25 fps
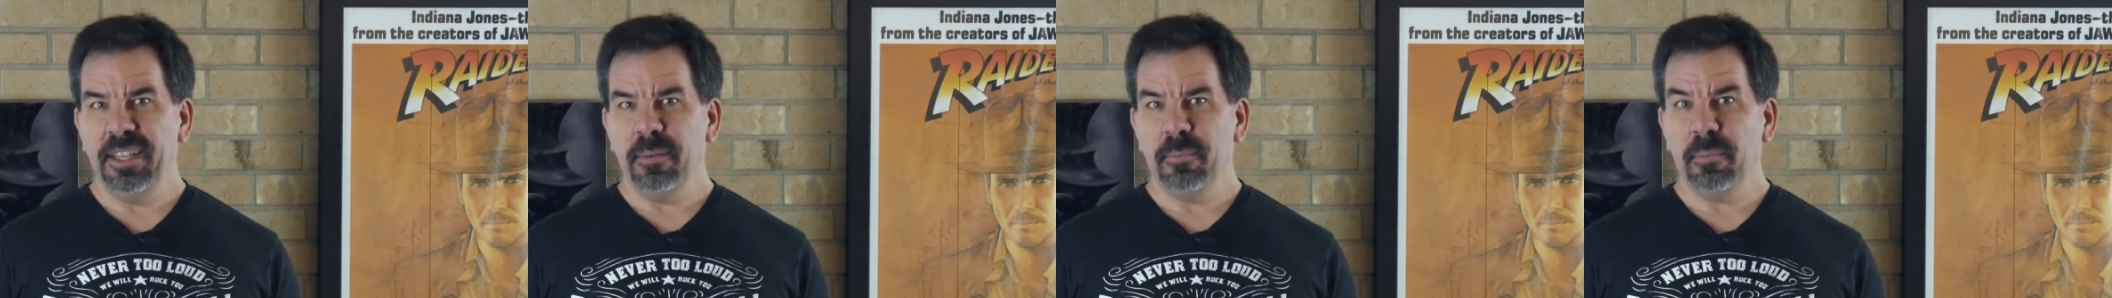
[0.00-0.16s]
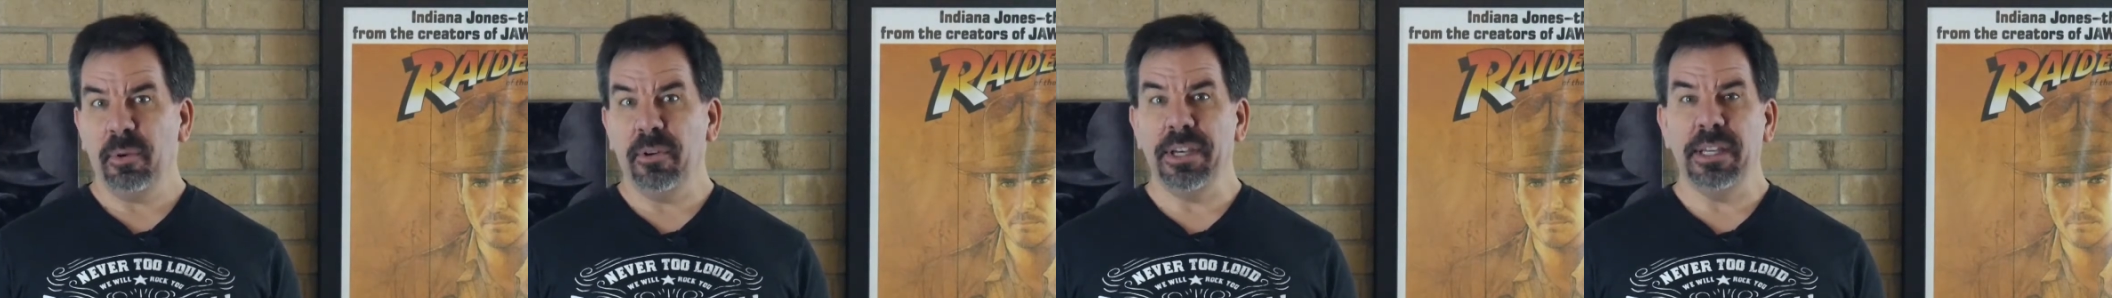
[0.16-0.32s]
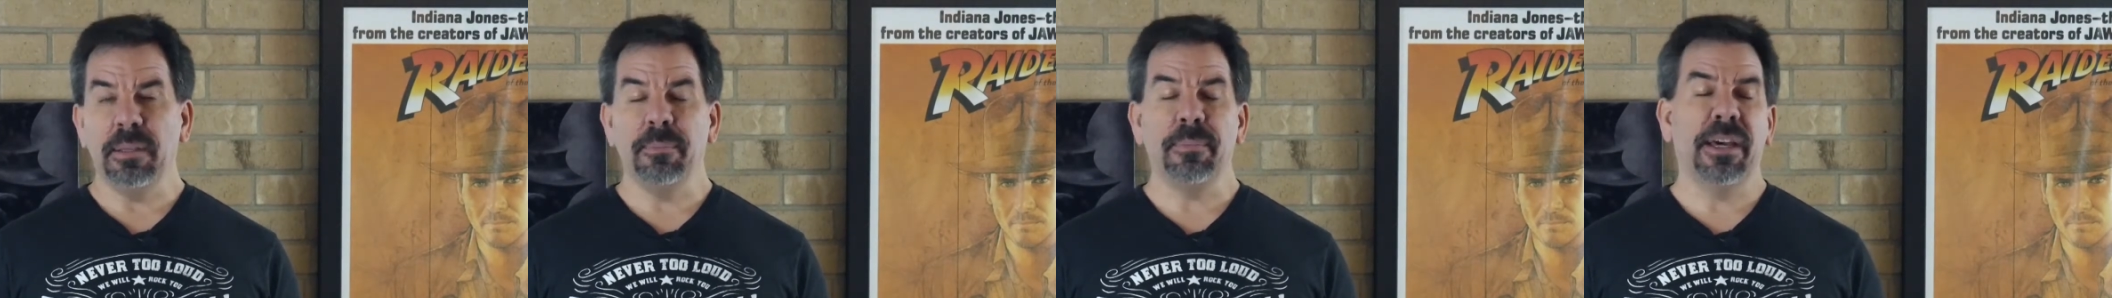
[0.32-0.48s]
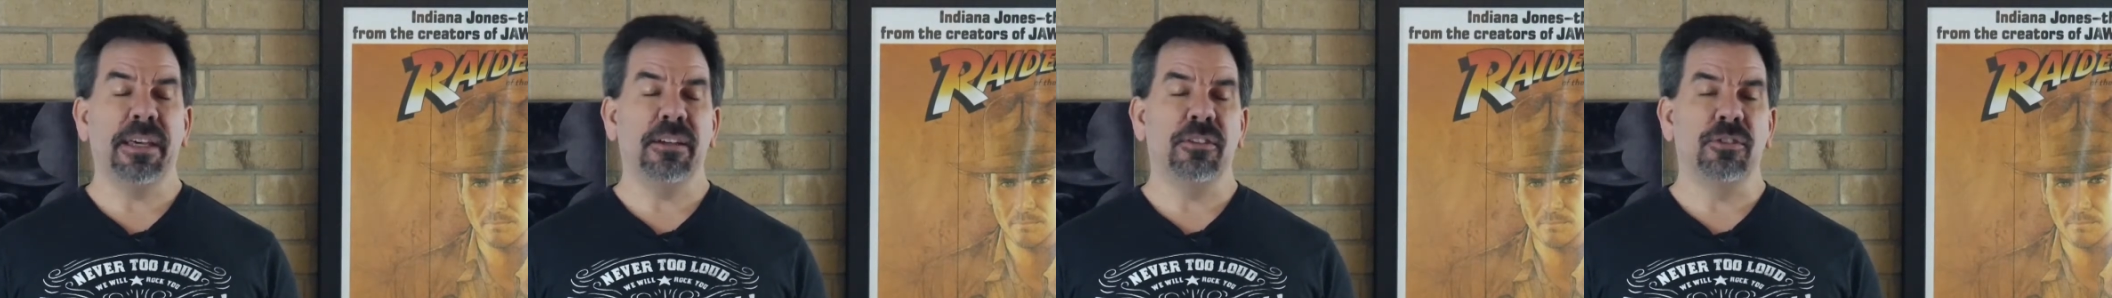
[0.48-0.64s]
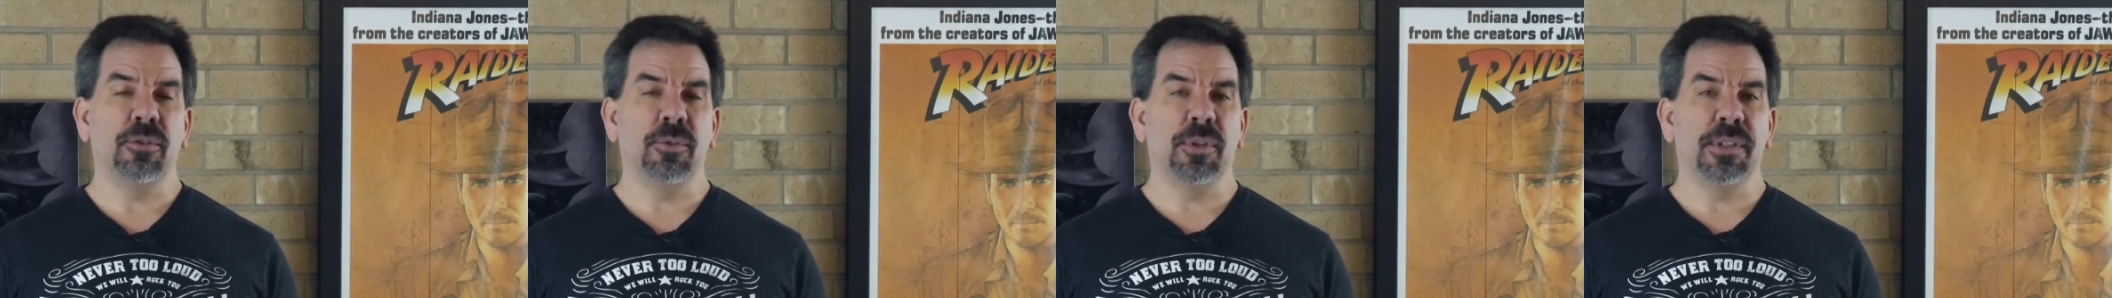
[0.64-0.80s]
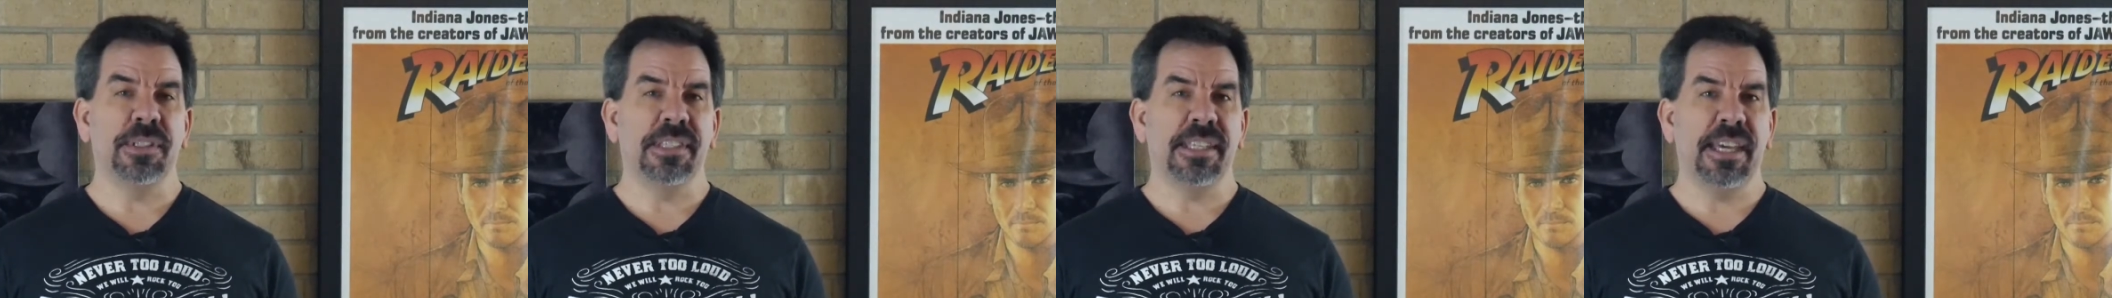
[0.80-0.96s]
played by
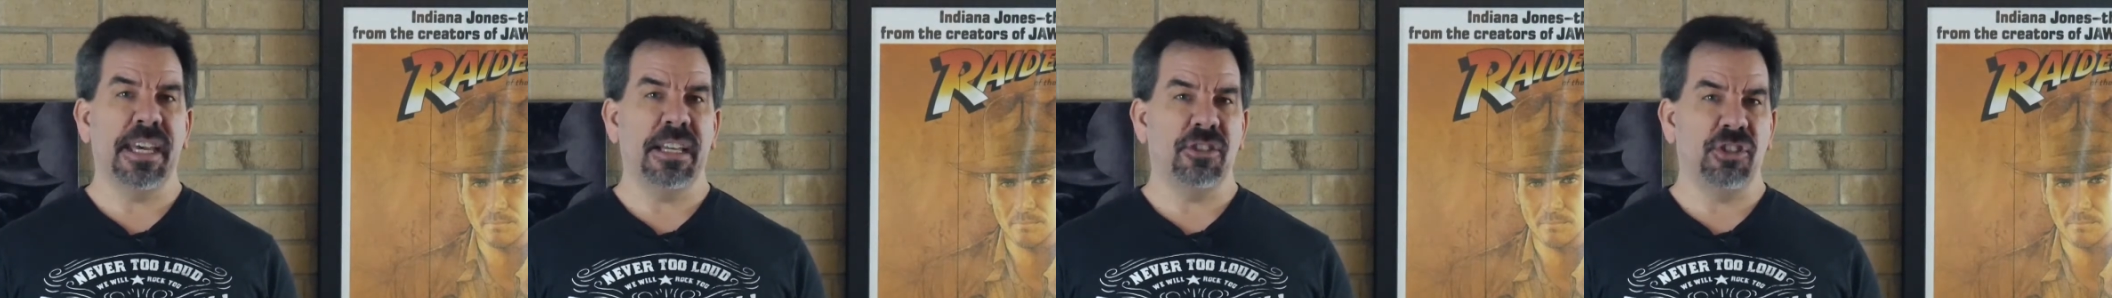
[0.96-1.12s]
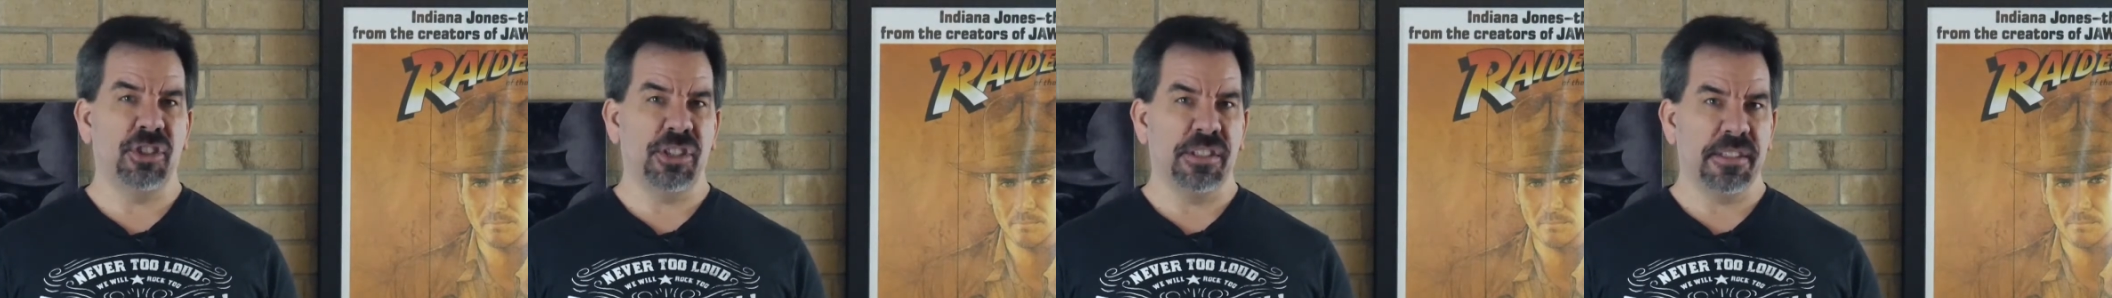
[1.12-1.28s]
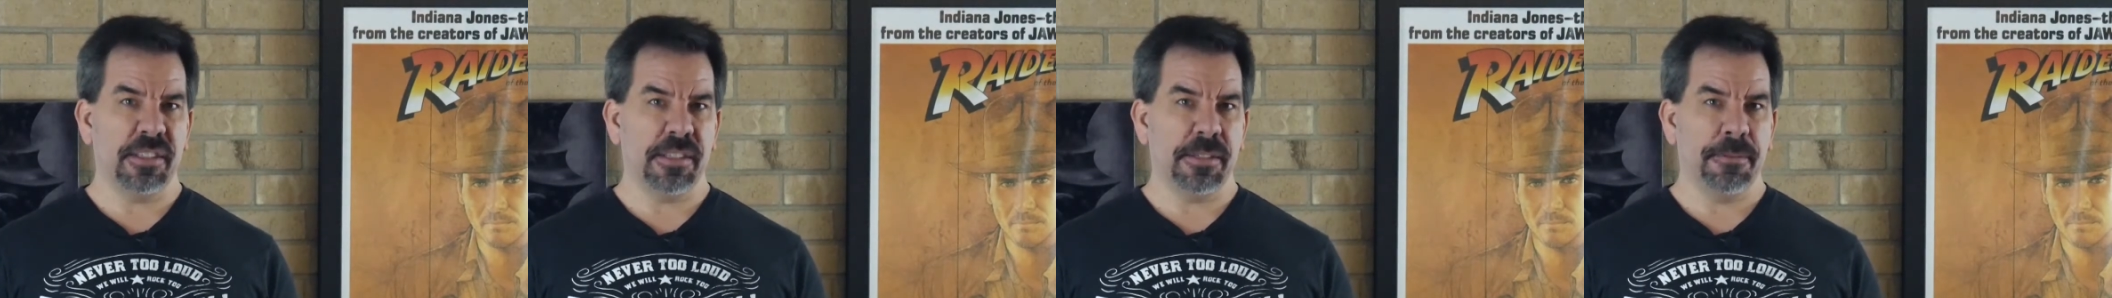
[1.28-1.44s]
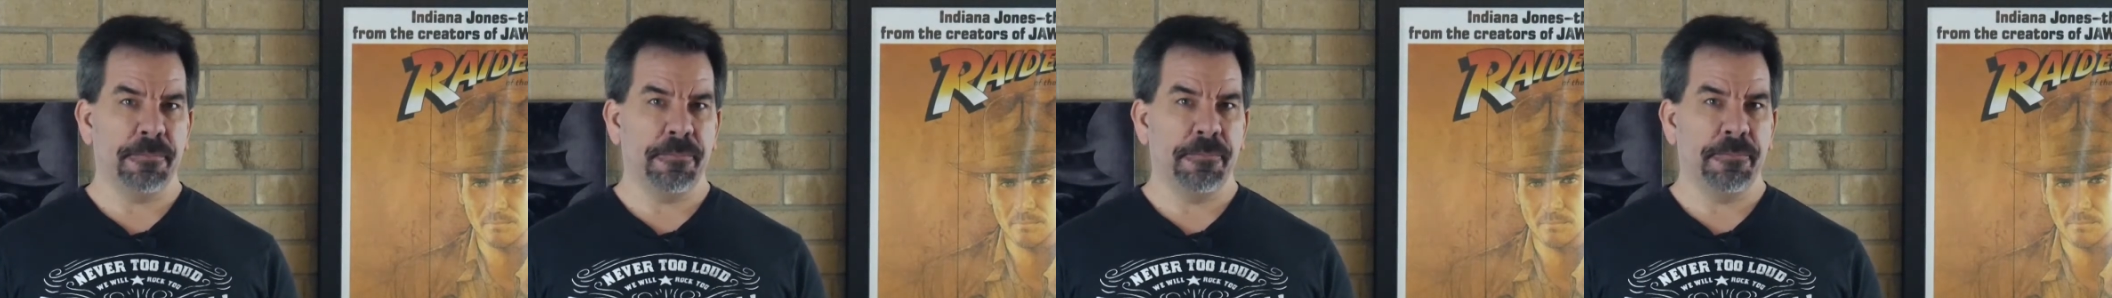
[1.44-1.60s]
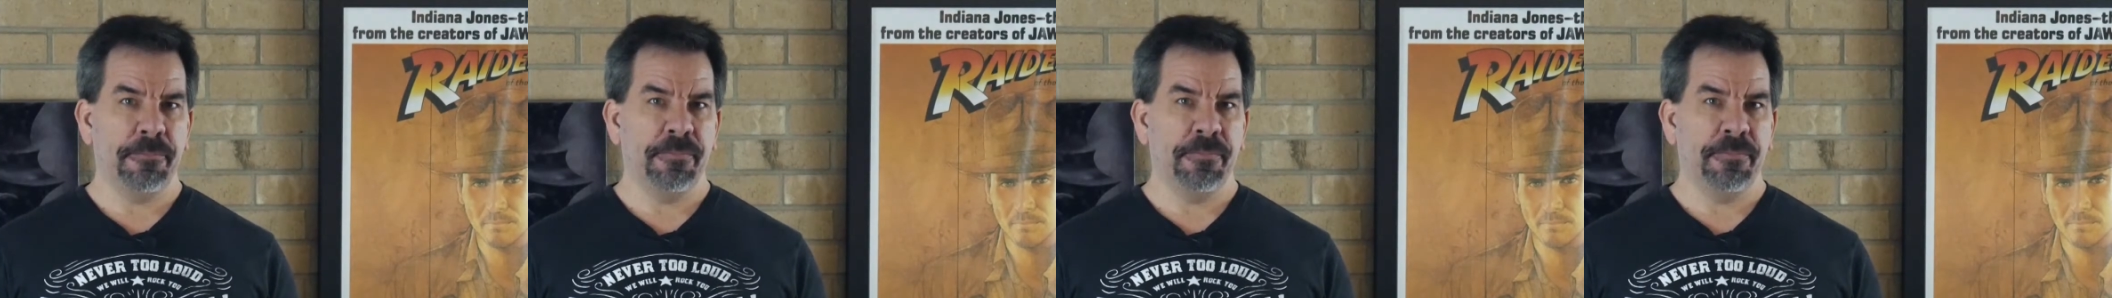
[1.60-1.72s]
Lucas Hedges.